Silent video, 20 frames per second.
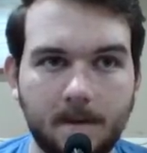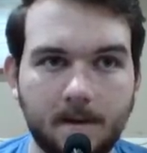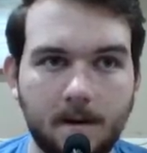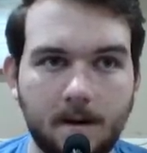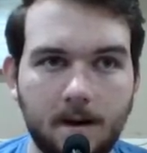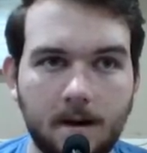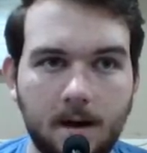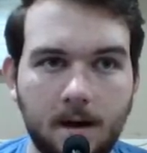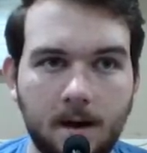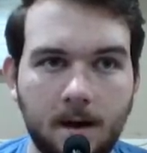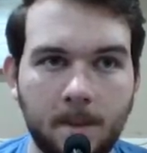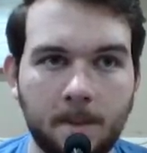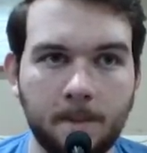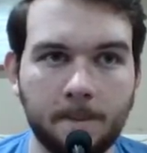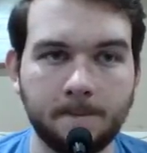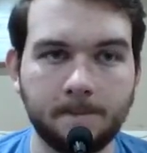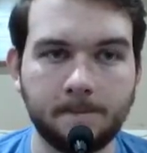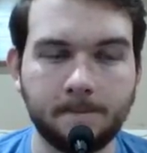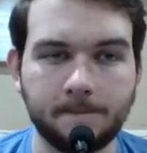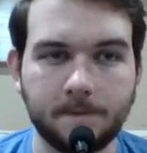
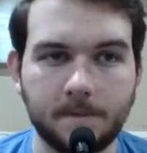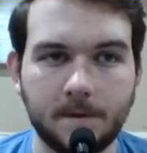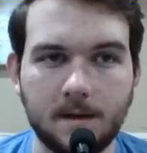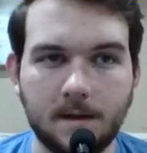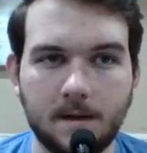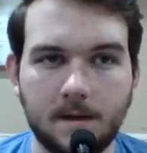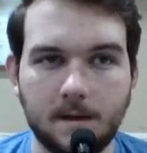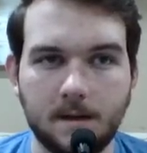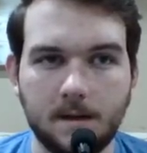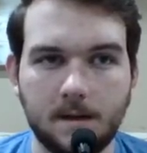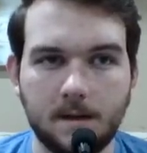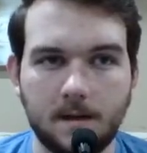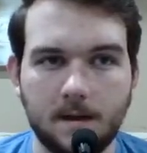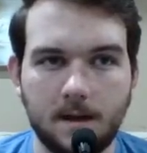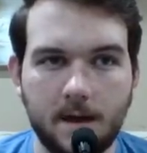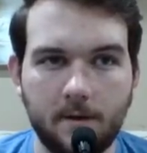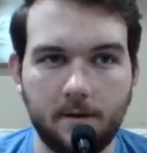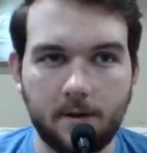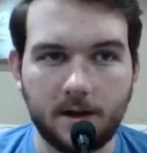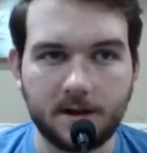And
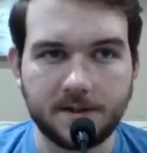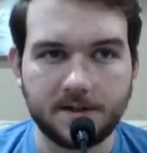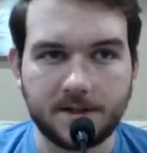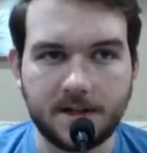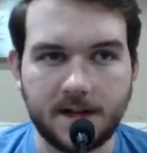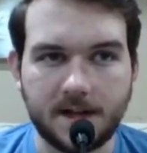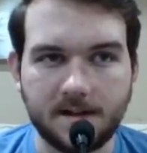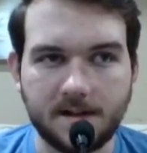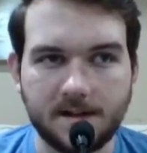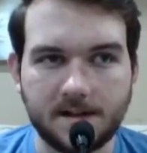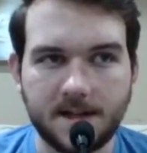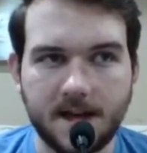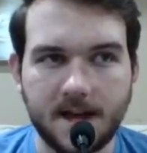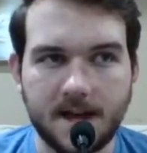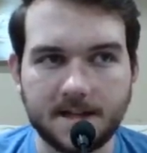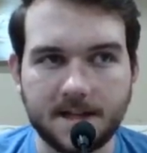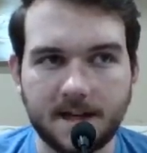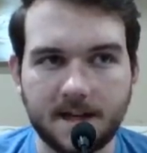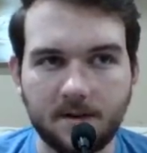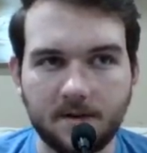we can also take these
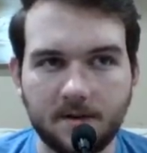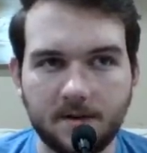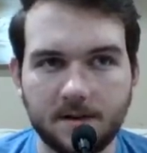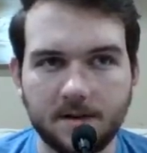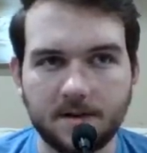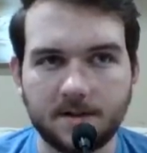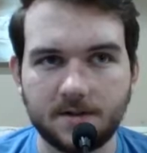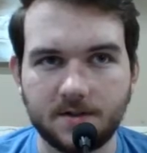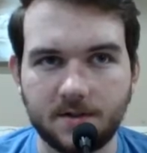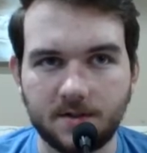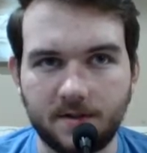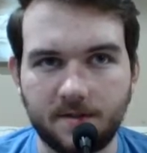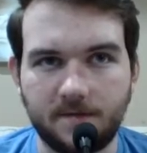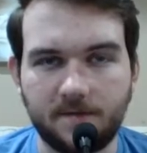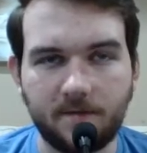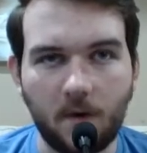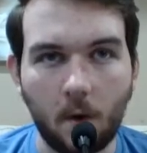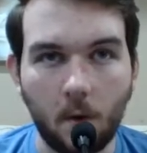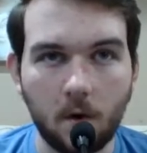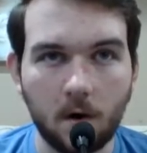guys out. There's only
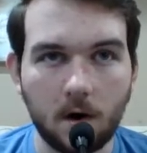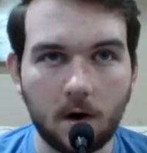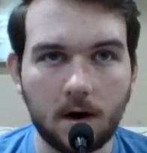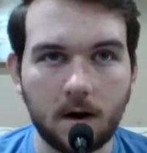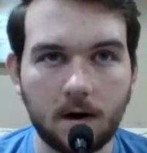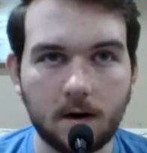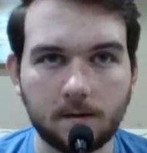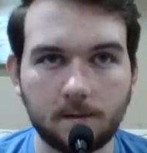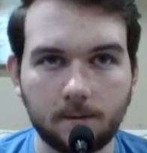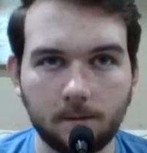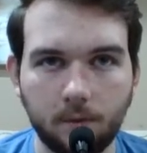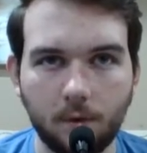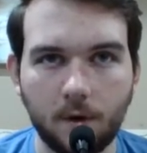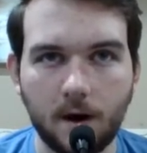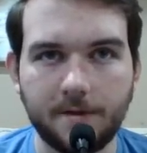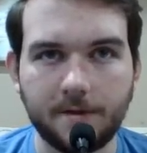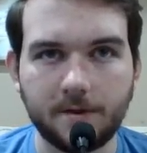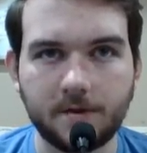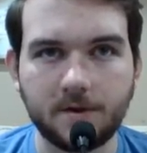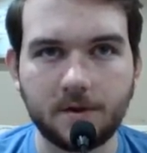4
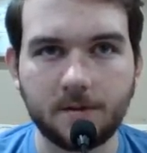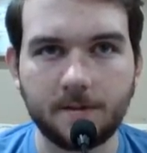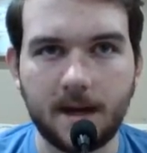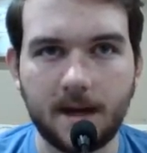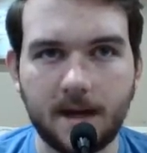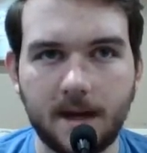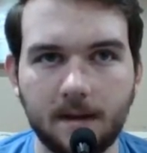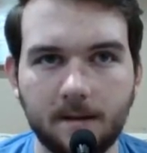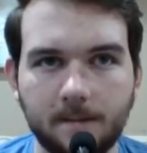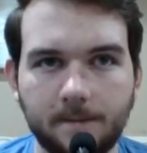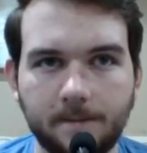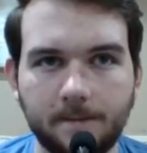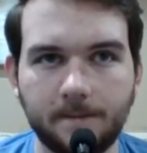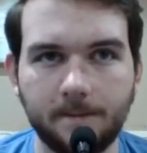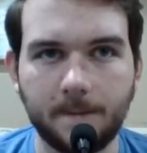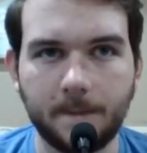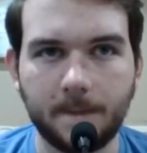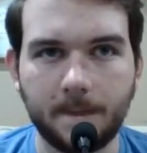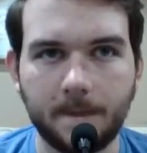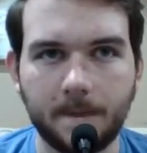brothers remaining.
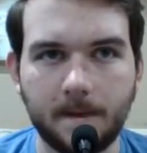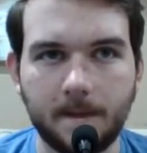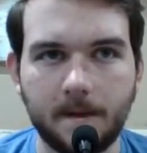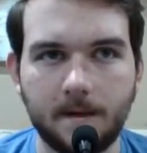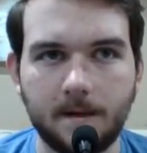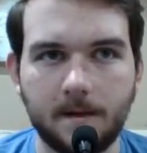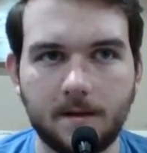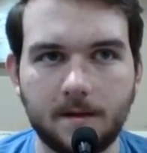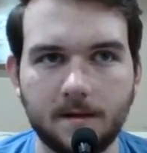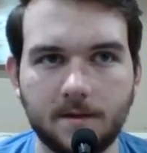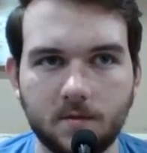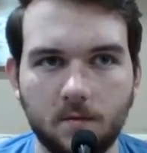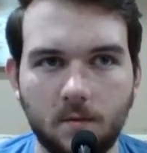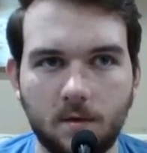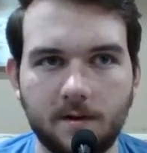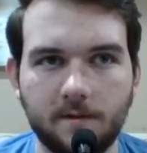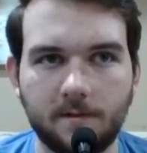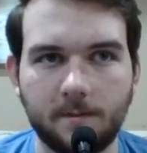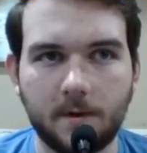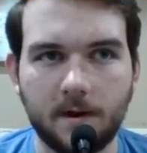There's
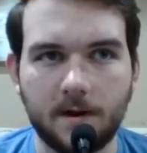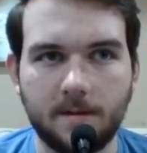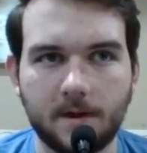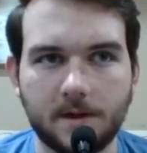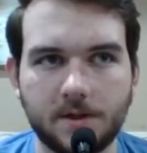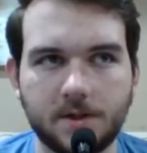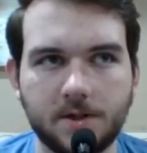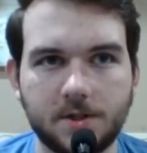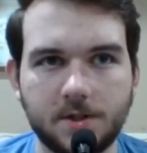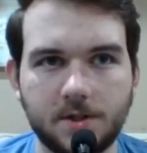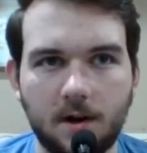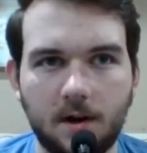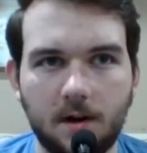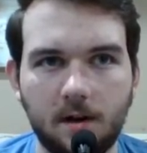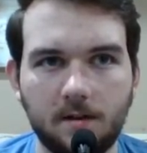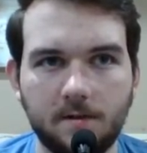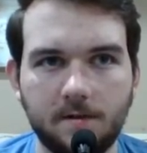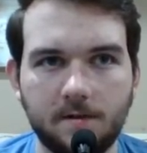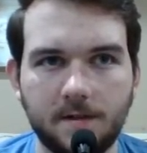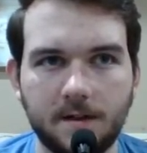one of pretty much
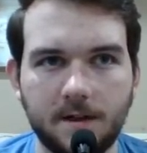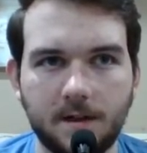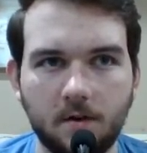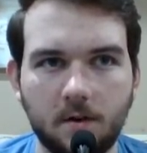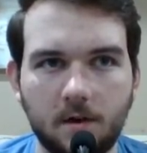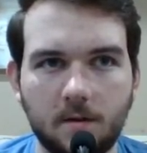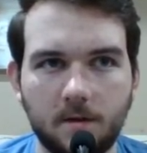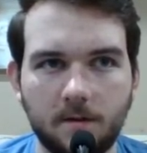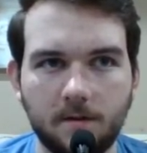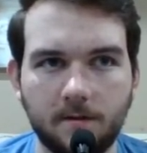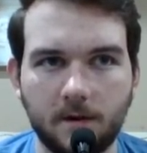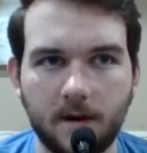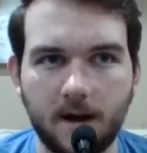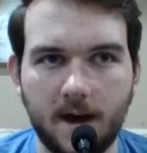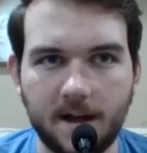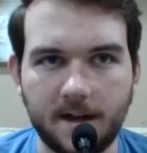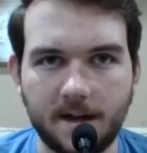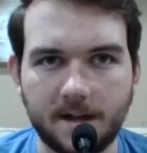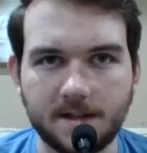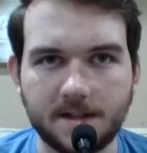all of the normal
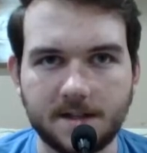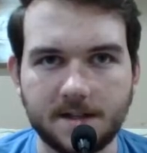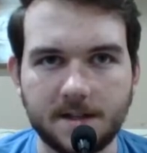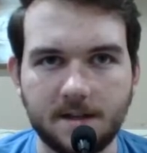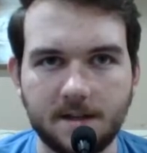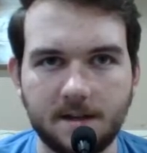varieties.